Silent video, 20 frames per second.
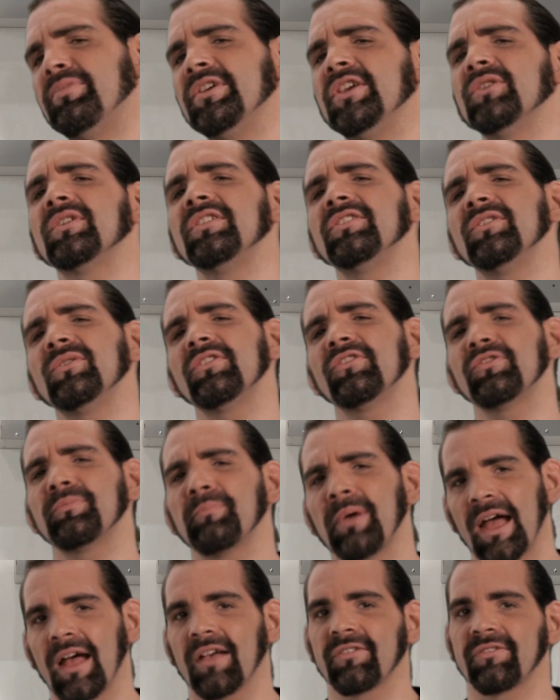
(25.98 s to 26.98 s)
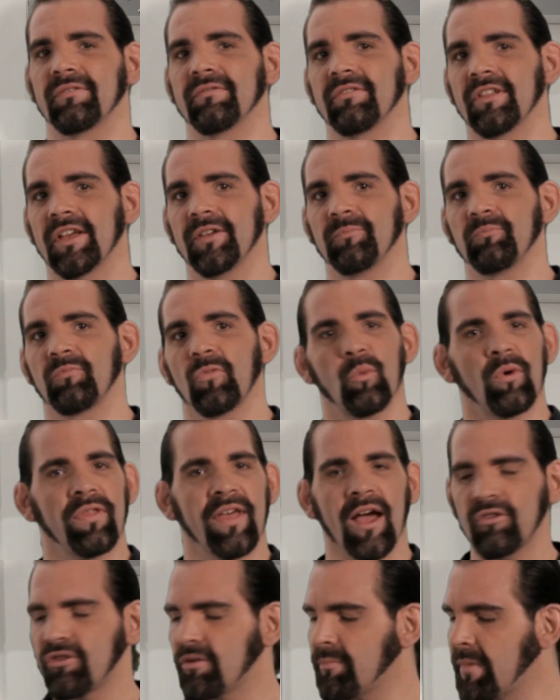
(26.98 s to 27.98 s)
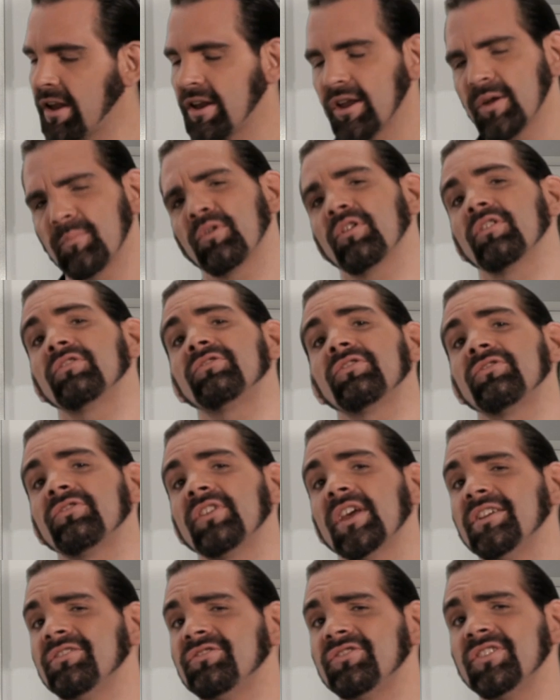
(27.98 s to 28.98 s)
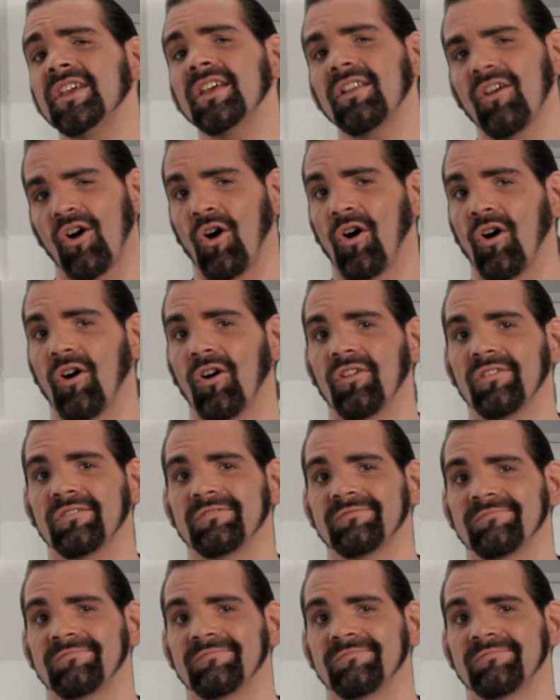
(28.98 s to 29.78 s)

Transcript: But you can do this passively, without demanding purchased energy at all.